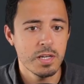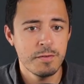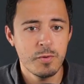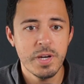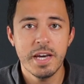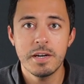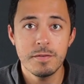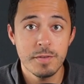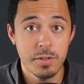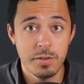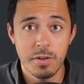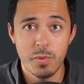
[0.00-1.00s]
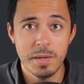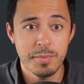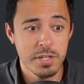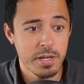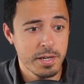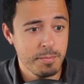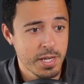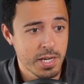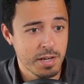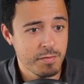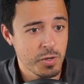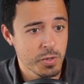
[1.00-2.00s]
if we head over to the website and
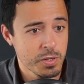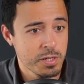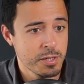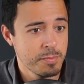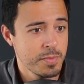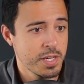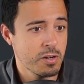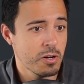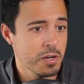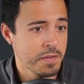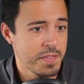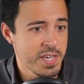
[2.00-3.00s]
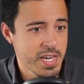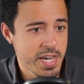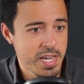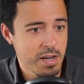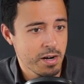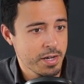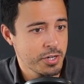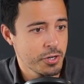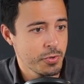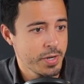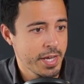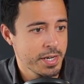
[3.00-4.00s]
have a look, they call it the AI
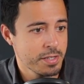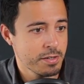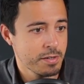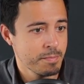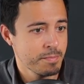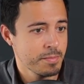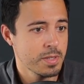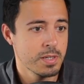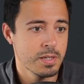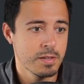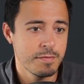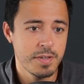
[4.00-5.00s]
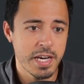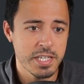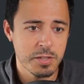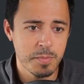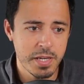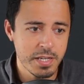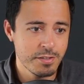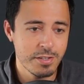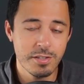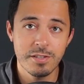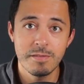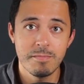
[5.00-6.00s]
code editor. If you ask me, it's
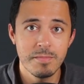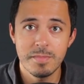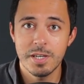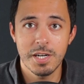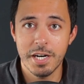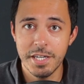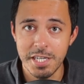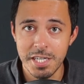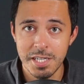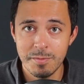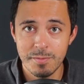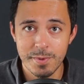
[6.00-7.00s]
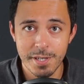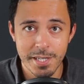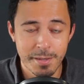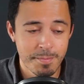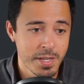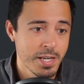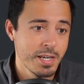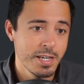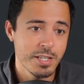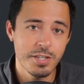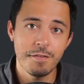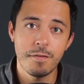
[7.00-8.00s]
just an IDE, really.
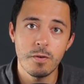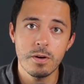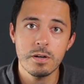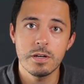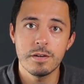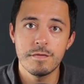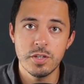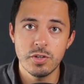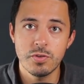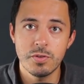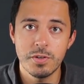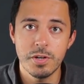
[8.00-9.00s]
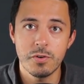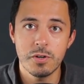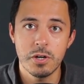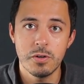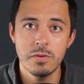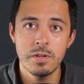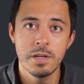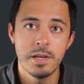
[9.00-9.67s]
It's a fork of Visual Studio Code.